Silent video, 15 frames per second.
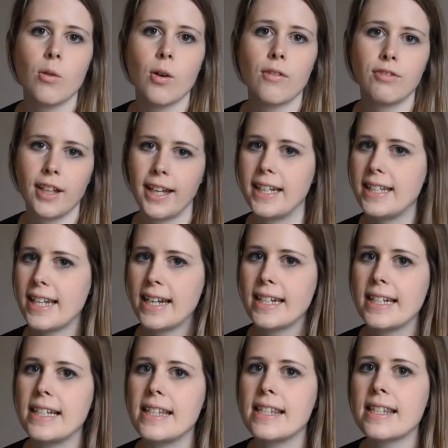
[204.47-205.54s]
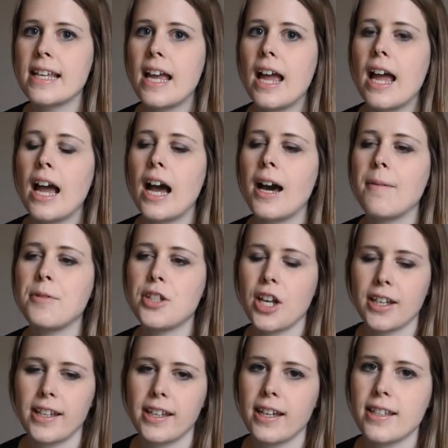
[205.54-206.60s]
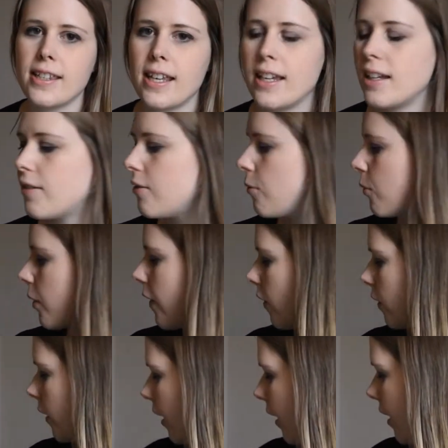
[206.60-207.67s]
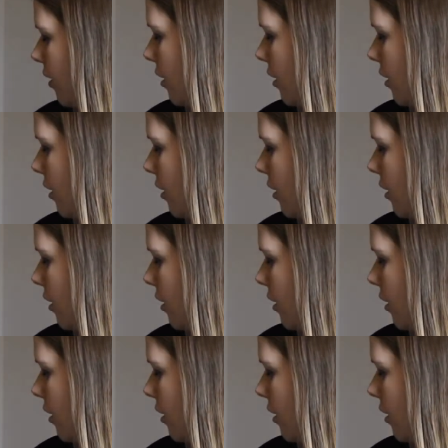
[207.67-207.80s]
or flight attendants checking us in with our luggage.